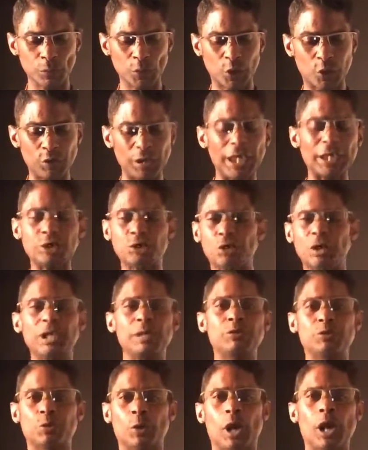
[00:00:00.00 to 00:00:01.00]
create
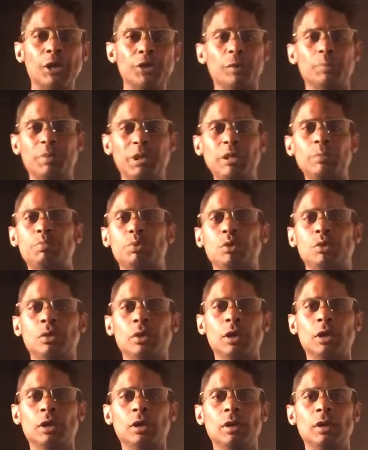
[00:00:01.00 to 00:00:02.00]
dreams for other
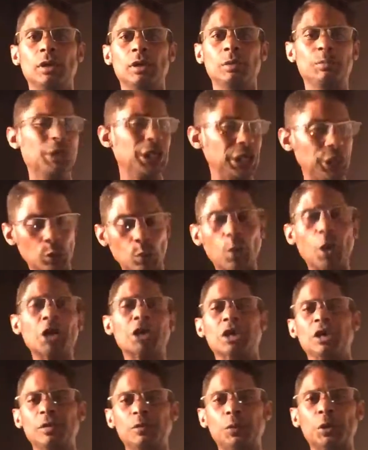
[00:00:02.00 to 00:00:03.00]
people, meaning
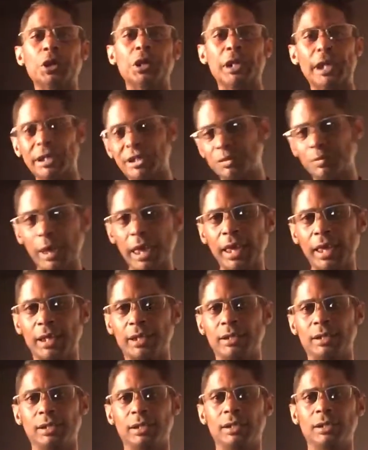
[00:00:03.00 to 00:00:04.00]
working for the next
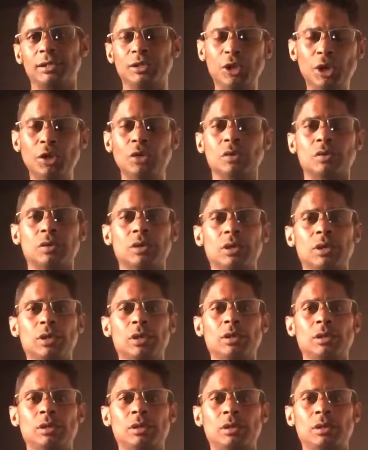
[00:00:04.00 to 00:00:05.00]
man. No,
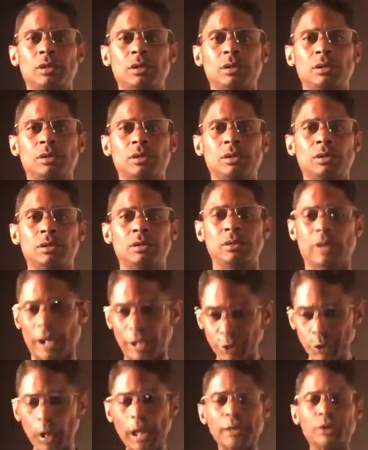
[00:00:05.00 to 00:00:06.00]

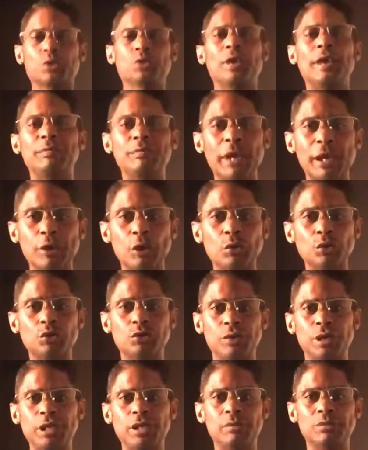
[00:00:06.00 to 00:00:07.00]
I know how to create my own
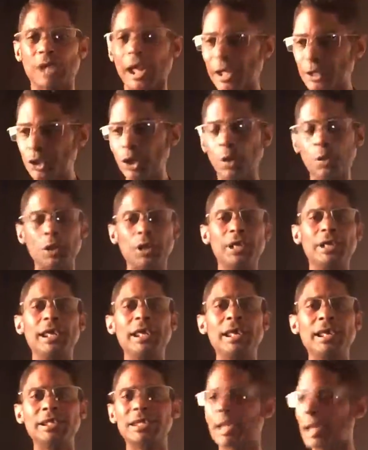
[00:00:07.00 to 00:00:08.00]
dreams. I know what it
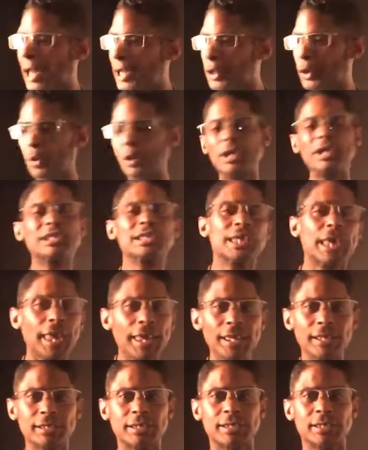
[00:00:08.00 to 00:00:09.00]
is and I know what it
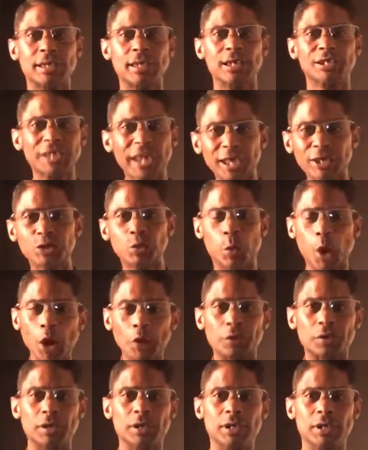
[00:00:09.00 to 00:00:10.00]
takes. It takes
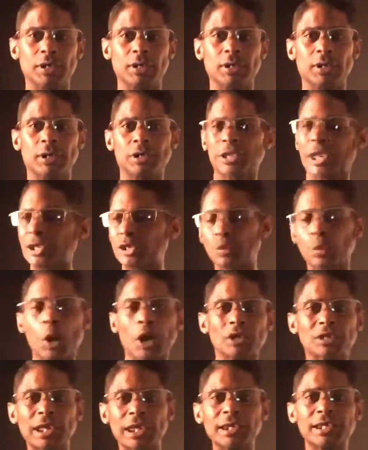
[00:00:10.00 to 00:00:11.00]
work. It takes
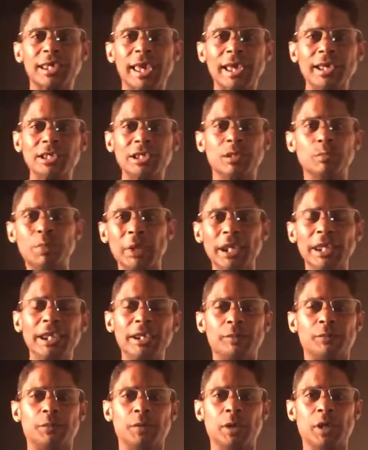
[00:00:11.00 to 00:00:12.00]
work, dedication,
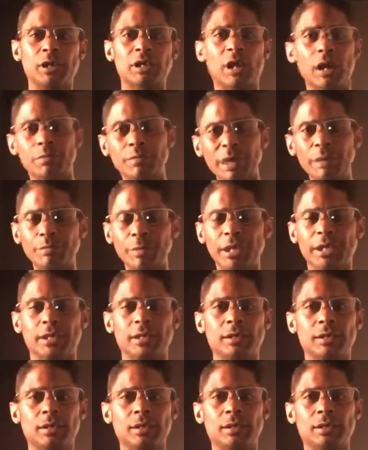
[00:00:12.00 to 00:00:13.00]
belief, commitment.
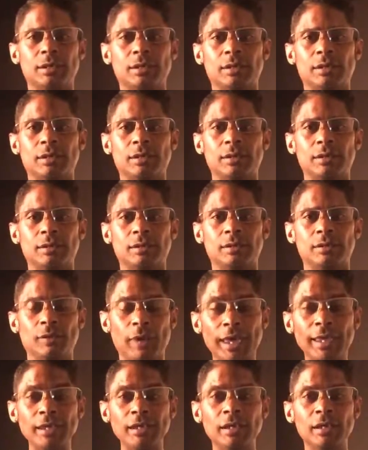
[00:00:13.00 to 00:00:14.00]

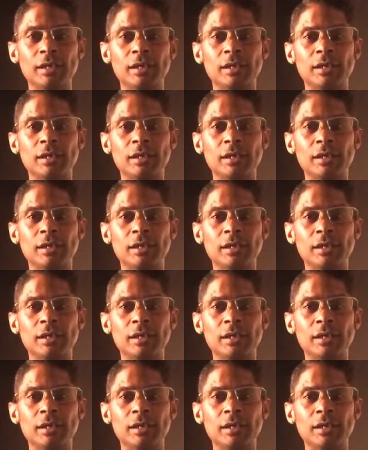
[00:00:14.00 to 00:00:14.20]
right?